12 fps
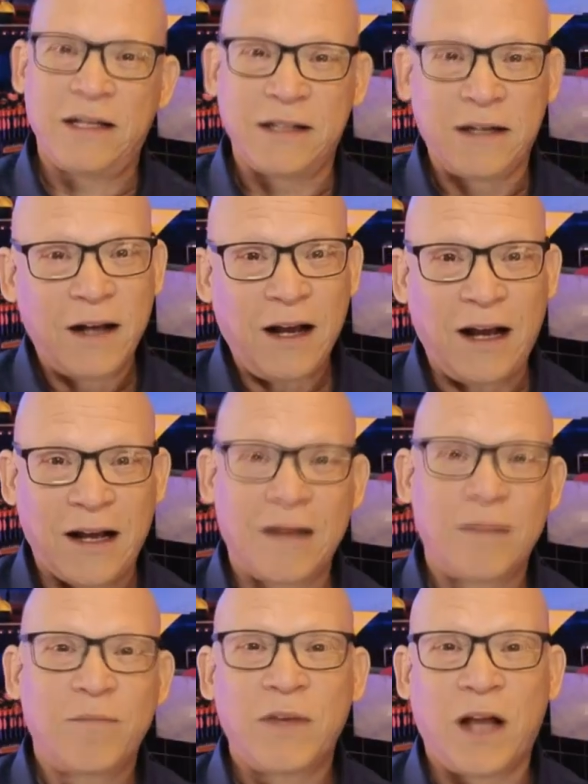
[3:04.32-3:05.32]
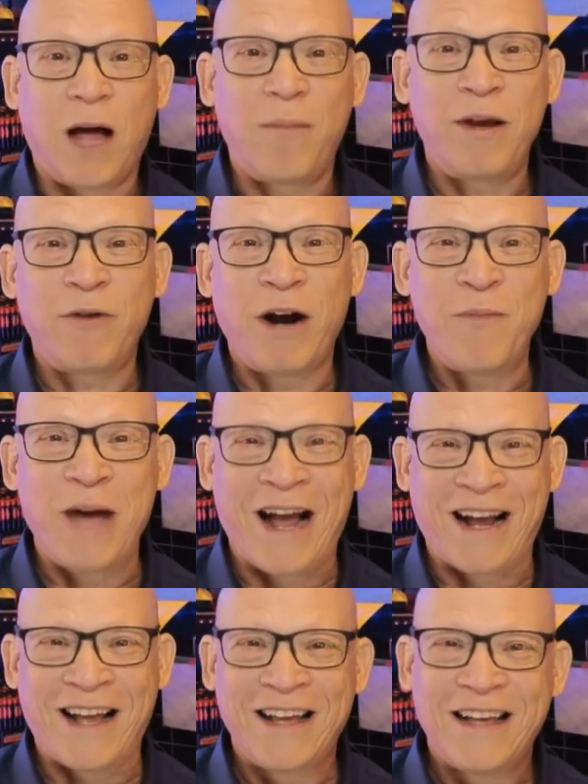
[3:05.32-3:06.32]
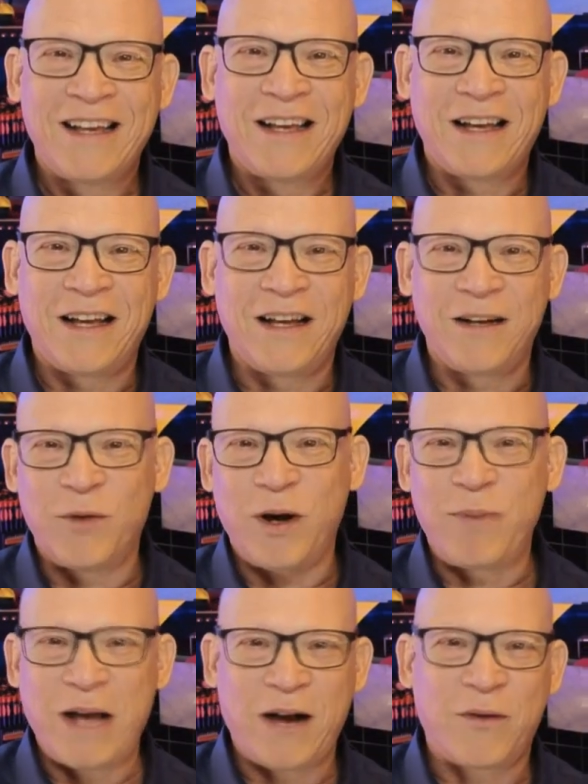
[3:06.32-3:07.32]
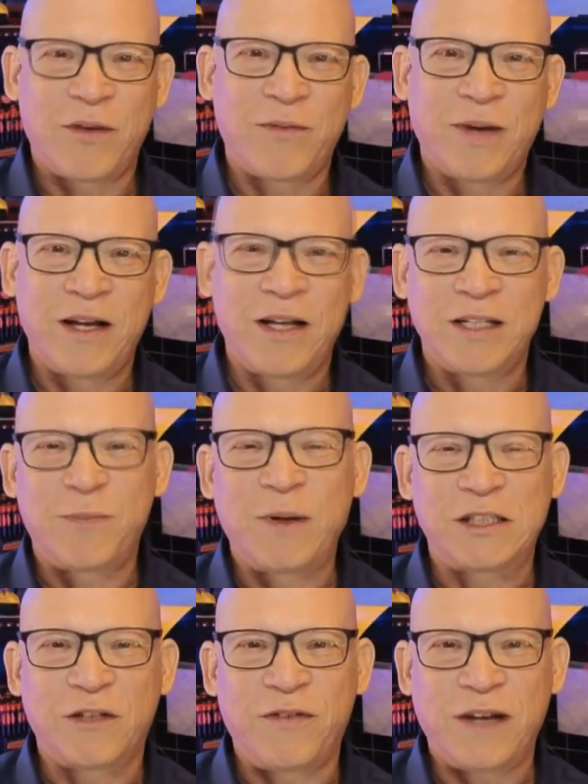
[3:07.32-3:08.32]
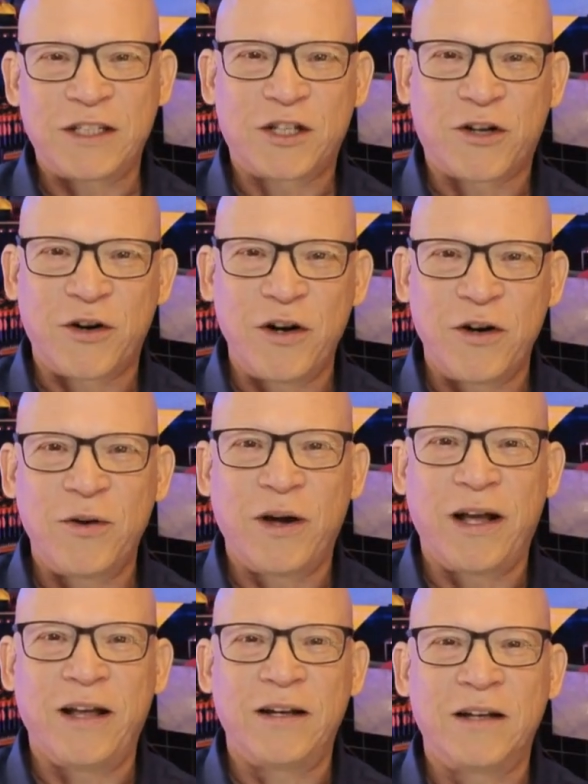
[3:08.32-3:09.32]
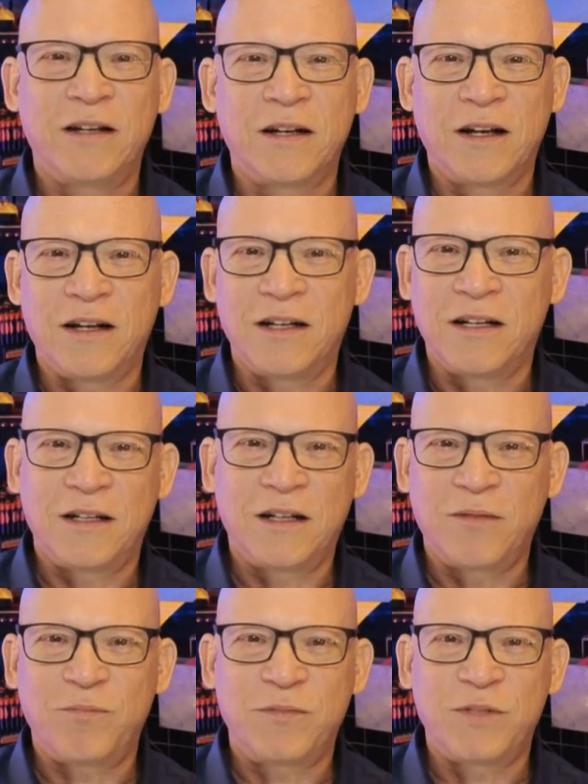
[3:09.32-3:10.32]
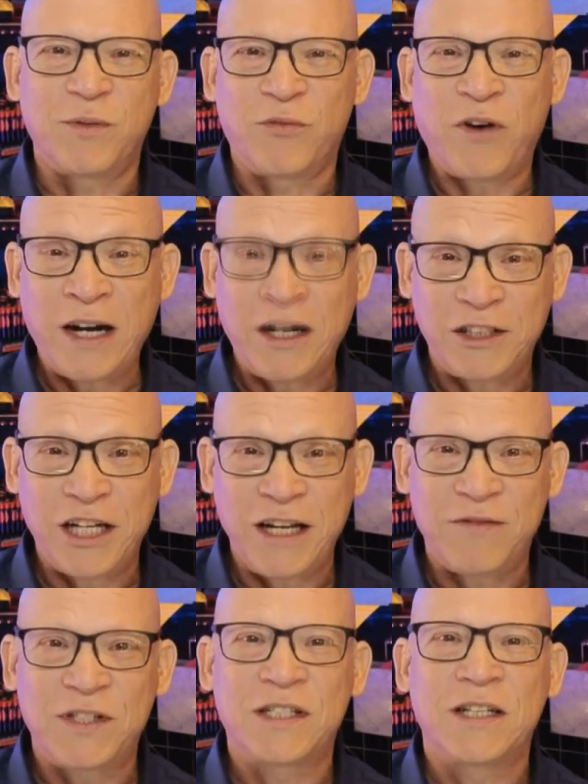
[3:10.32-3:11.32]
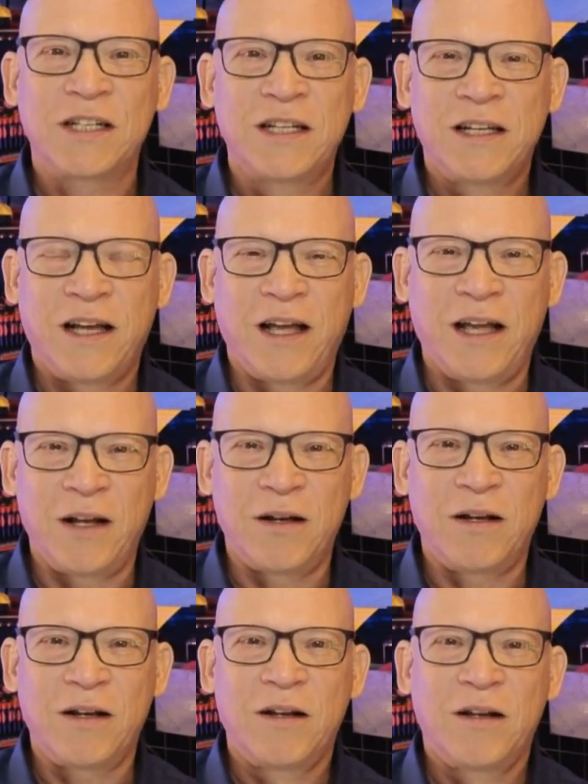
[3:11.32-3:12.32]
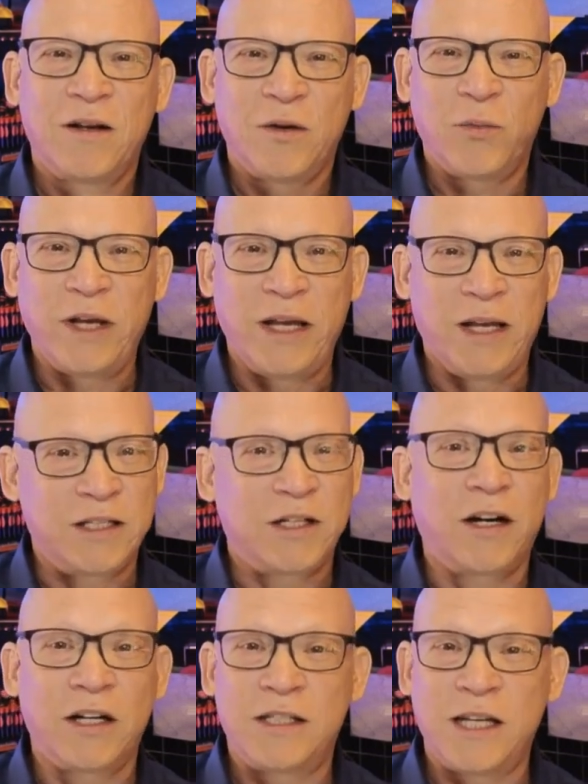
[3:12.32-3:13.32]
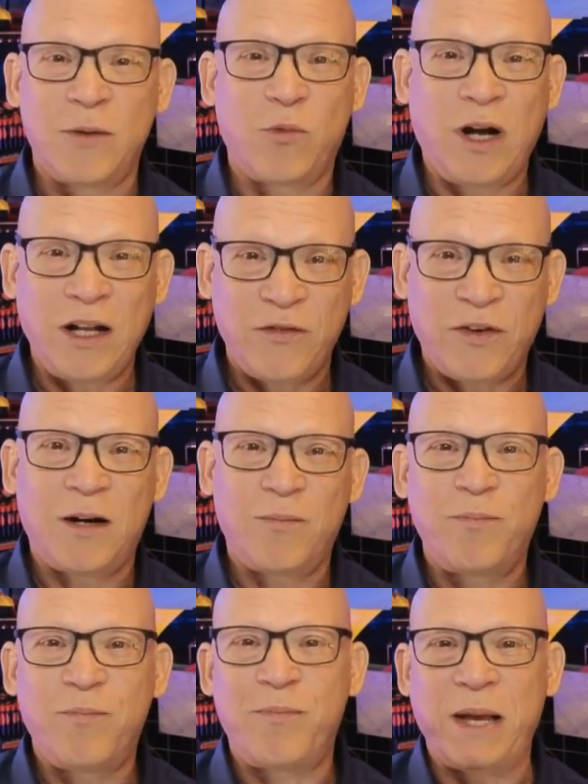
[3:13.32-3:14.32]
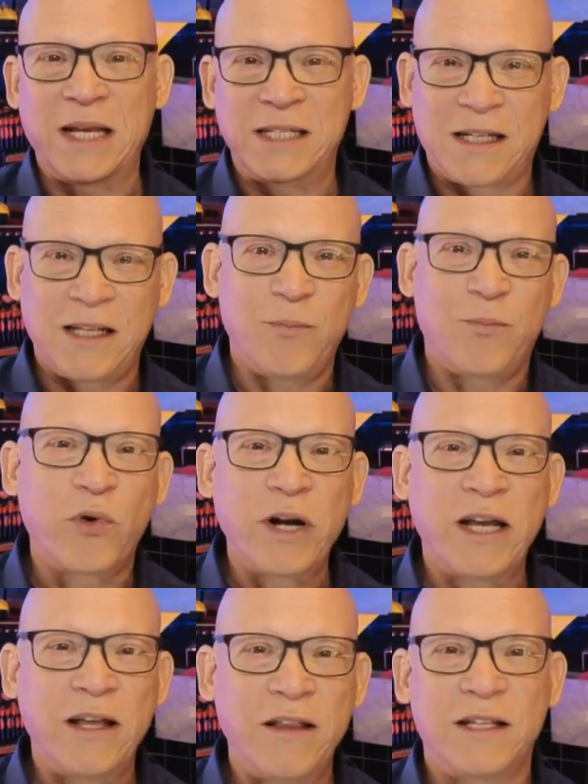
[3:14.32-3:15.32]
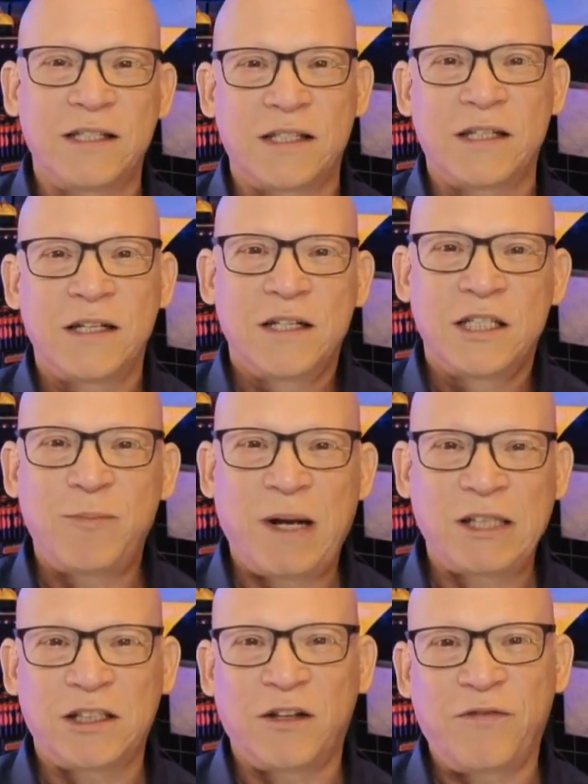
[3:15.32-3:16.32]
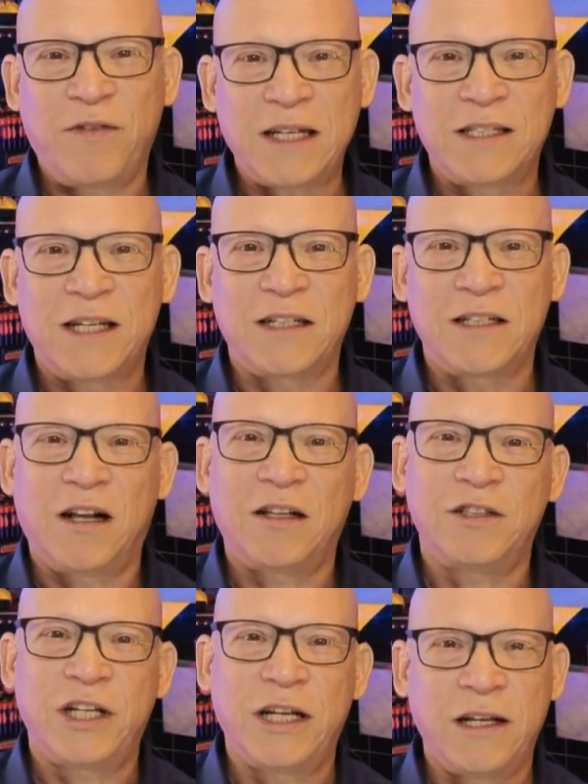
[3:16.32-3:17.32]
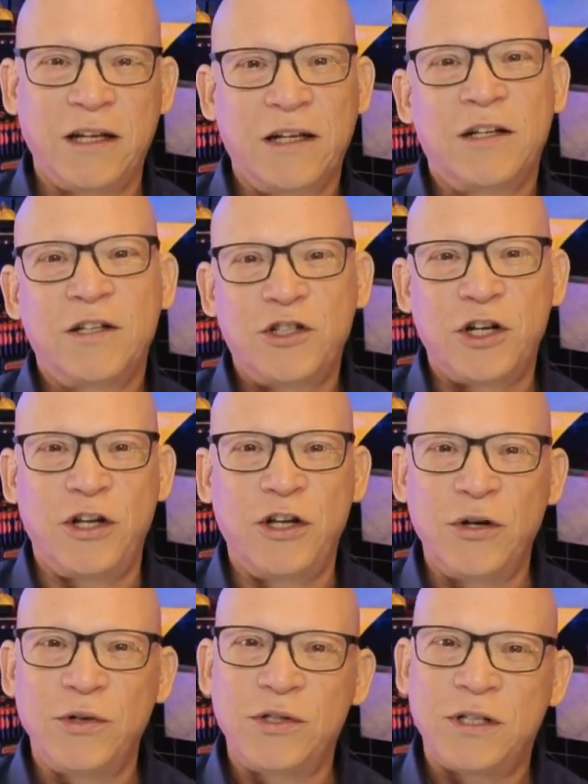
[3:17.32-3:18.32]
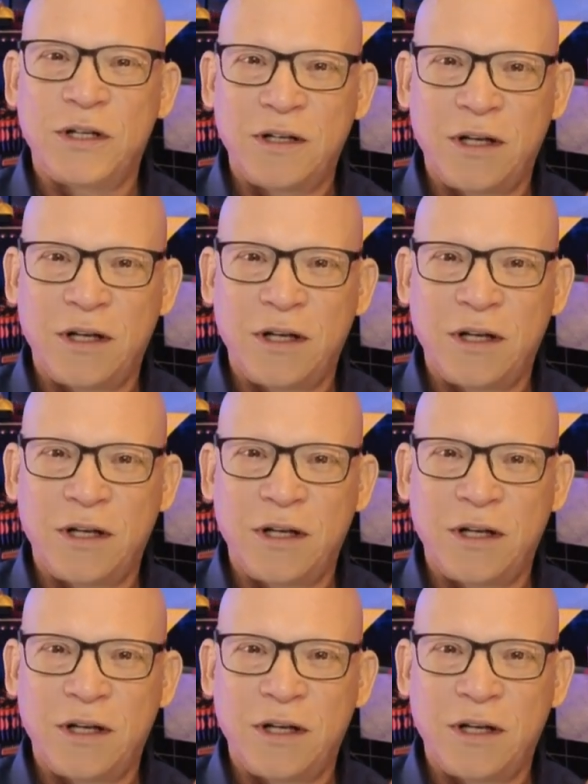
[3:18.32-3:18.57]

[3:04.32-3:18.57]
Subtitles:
I said, I'll be right back. And went back with my special effects crew and some fire chiefs. And we started Team Wildfire, basically bringing this special effects technology to use